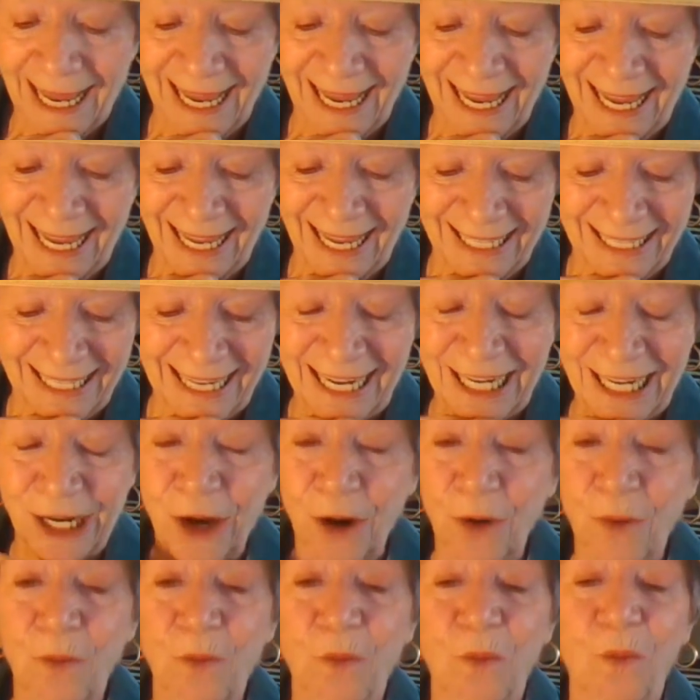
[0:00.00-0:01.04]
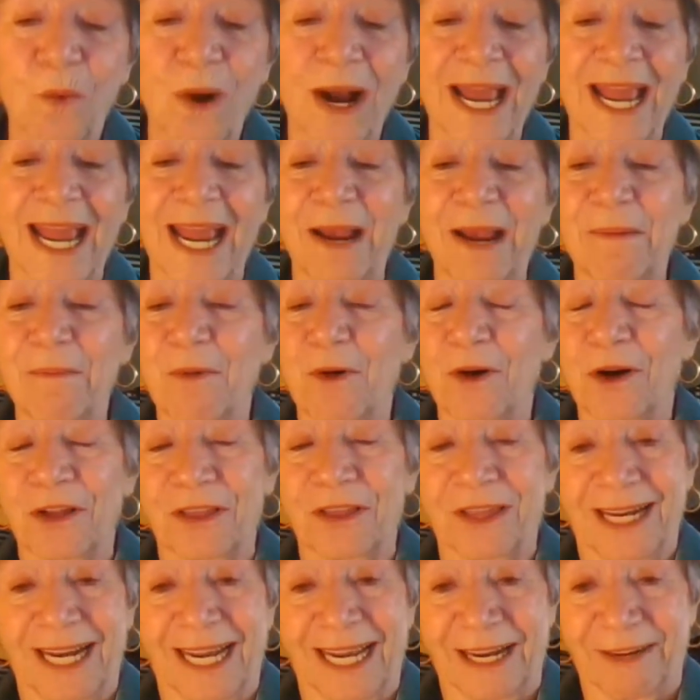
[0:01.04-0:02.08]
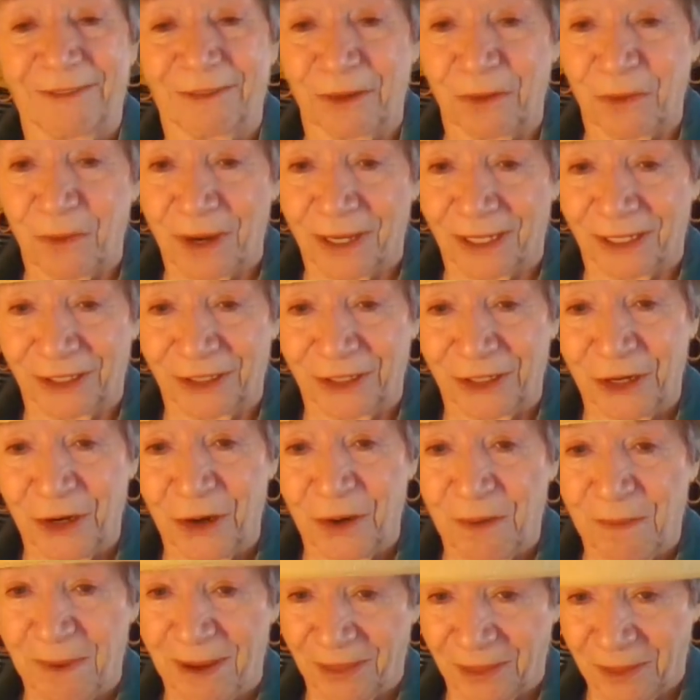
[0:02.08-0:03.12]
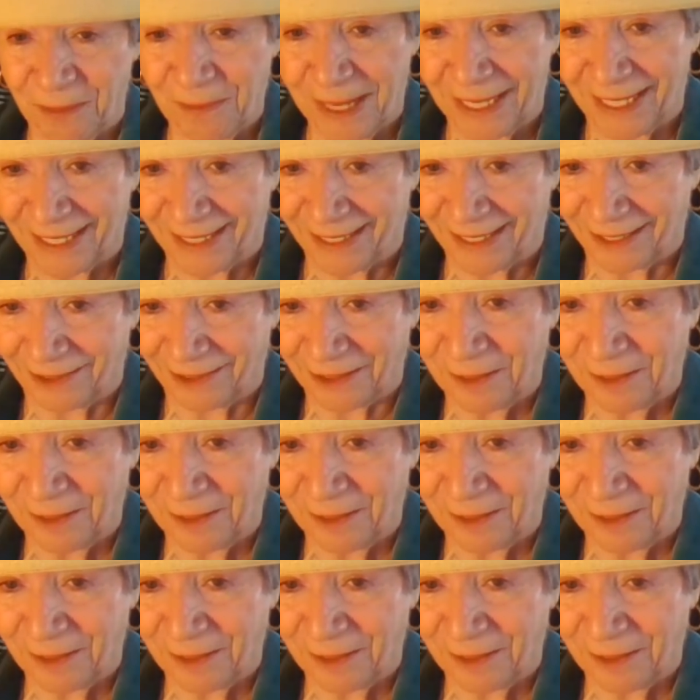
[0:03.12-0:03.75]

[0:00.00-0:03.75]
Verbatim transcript: and I know way more than I ever wanted to know about the medical